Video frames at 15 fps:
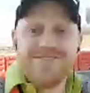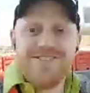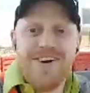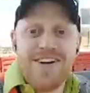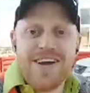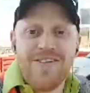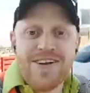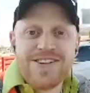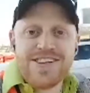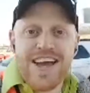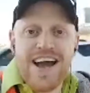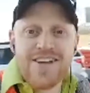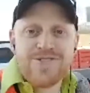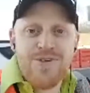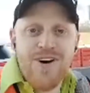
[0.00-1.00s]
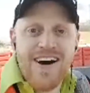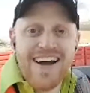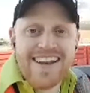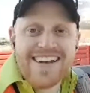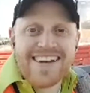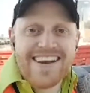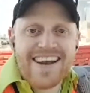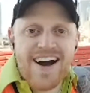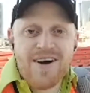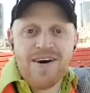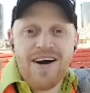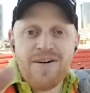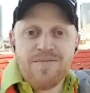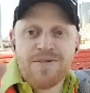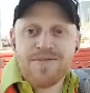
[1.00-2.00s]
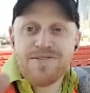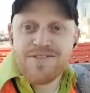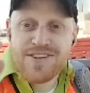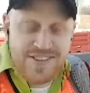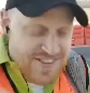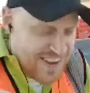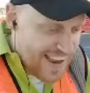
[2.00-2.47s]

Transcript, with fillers: voting what you guys want, and I'll, I'll be just a